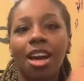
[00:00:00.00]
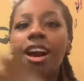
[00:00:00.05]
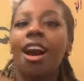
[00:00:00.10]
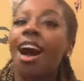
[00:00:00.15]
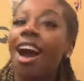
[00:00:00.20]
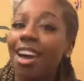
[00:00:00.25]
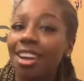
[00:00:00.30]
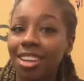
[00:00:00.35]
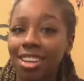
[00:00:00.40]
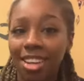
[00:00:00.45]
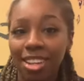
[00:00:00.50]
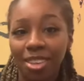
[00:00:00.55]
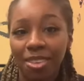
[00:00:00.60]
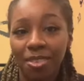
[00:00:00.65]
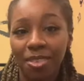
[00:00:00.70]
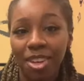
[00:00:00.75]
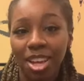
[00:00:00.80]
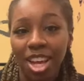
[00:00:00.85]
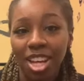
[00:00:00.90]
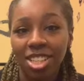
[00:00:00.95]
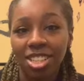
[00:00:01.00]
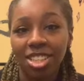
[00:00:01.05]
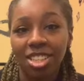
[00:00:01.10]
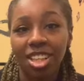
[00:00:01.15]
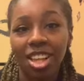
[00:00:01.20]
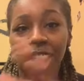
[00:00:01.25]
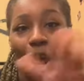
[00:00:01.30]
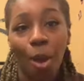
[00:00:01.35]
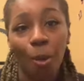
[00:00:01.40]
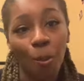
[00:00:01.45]
I didn't get the reaction
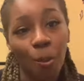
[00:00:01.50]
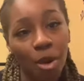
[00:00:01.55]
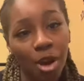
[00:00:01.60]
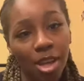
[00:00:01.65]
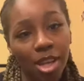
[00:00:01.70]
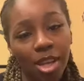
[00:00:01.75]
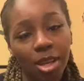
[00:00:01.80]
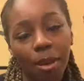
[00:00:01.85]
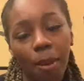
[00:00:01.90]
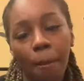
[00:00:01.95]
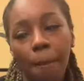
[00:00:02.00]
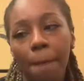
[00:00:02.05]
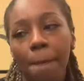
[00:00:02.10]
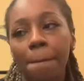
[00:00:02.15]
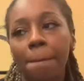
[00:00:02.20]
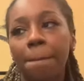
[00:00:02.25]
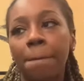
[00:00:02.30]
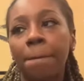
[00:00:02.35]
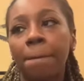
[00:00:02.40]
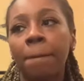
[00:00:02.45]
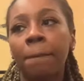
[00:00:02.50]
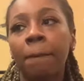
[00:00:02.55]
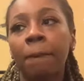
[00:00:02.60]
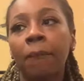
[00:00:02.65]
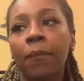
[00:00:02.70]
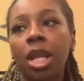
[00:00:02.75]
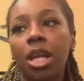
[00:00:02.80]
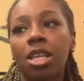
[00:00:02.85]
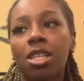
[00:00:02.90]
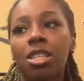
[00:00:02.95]
that I wanted.
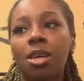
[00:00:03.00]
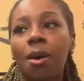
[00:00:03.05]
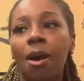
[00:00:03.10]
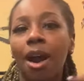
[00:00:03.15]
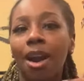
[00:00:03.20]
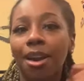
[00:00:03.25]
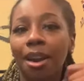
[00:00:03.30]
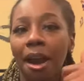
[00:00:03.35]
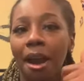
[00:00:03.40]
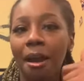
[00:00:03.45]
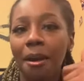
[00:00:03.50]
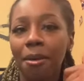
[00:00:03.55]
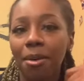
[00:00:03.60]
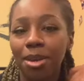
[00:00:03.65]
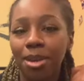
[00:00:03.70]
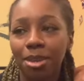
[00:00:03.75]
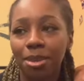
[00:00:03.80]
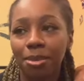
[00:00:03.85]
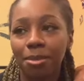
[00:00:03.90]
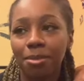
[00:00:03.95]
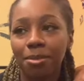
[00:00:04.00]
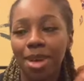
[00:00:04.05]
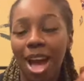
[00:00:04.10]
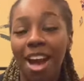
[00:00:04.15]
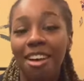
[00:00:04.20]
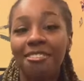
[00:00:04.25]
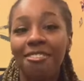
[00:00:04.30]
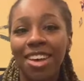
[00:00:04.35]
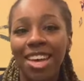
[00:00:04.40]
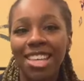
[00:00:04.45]
So I called him,
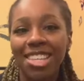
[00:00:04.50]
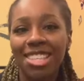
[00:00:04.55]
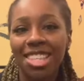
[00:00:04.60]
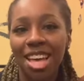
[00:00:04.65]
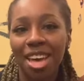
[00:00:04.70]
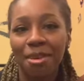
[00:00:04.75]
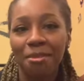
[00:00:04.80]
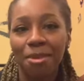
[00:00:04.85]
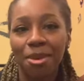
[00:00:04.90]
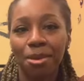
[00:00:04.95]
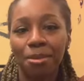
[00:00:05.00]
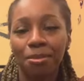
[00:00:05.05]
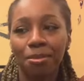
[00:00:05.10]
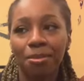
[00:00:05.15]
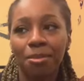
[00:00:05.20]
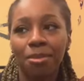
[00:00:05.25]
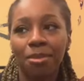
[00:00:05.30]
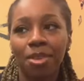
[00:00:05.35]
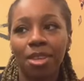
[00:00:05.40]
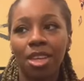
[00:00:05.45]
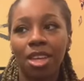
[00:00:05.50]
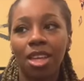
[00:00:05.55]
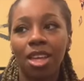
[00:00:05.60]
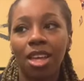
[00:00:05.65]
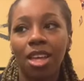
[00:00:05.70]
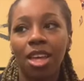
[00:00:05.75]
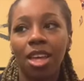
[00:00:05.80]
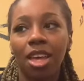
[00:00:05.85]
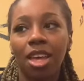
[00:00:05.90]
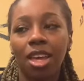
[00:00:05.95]
I FaceTimed him,
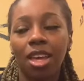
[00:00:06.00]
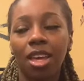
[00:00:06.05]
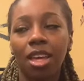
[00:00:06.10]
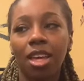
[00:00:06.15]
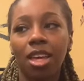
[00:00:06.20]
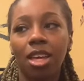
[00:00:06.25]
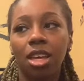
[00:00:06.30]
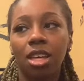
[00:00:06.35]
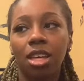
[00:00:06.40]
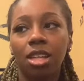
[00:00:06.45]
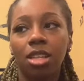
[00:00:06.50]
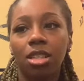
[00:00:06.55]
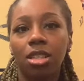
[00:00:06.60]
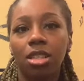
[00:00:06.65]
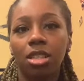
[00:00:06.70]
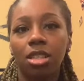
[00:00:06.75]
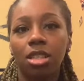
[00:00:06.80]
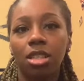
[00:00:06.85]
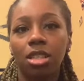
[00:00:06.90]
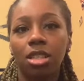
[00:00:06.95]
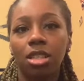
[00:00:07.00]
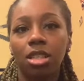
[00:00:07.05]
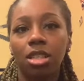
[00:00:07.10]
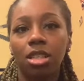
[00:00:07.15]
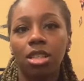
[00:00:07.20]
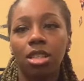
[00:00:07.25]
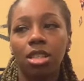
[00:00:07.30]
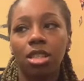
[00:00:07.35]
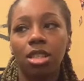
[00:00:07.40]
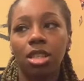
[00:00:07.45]
and
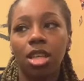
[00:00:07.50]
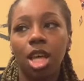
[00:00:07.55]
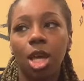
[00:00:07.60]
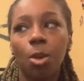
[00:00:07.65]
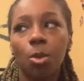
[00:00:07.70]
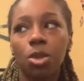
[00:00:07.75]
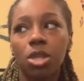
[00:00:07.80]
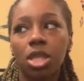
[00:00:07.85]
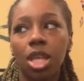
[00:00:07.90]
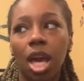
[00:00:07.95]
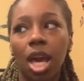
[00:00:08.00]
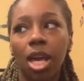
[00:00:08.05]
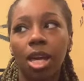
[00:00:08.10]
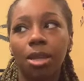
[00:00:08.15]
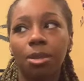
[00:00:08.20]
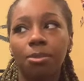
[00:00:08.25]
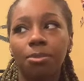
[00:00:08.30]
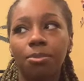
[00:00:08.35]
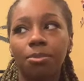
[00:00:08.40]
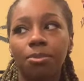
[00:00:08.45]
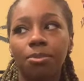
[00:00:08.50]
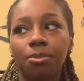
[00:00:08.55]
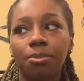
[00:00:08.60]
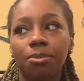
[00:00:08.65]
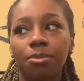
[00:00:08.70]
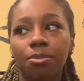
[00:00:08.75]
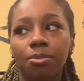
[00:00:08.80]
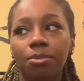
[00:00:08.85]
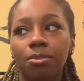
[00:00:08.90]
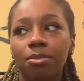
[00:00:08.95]
he was like,
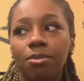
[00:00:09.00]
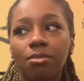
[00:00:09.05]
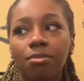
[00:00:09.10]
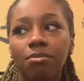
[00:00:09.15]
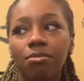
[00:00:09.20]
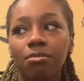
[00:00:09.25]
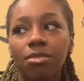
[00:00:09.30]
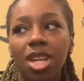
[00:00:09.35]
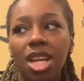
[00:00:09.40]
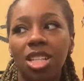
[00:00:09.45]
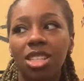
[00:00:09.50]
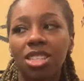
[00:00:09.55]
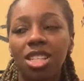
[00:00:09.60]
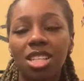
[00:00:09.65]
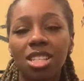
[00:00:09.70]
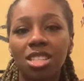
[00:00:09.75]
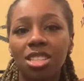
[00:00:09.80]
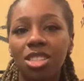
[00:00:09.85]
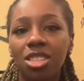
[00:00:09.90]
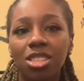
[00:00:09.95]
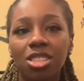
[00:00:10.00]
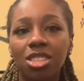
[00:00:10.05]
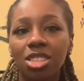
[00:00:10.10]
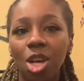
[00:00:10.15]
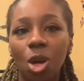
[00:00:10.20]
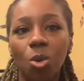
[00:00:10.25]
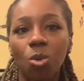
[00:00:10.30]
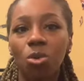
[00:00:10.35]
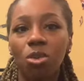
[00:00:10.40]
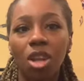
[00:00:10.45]
just
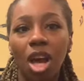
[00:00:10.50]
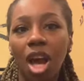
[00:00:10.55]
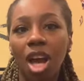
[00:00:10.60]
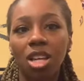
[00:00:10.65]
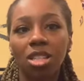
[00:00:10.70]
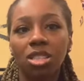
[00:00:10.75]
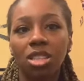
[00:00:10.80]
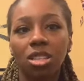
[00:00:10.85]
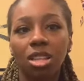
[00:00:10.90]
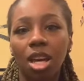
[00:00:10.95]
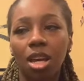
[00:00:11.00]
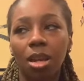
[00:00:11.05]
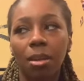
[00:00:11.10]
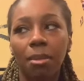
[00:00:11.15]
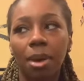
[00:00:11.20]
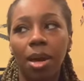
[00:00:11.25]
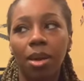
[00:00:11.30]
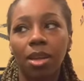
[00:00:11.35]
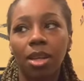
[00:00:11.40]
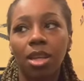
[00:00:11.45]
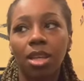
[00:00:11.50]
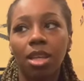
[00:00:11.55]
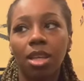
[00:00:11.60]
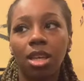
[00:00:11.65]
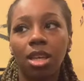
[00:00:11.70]
so nonchalant about it.